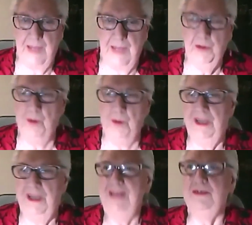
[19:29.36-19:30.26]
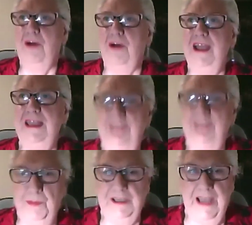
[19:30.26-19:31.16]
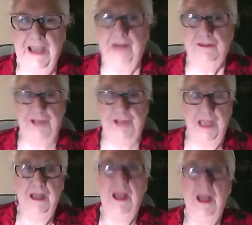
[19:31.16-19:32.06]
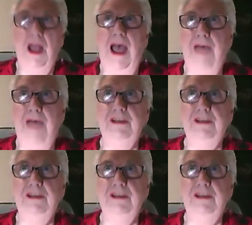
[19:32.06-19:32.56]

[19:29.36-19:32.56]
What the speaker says: moment. So I end up in Calgary having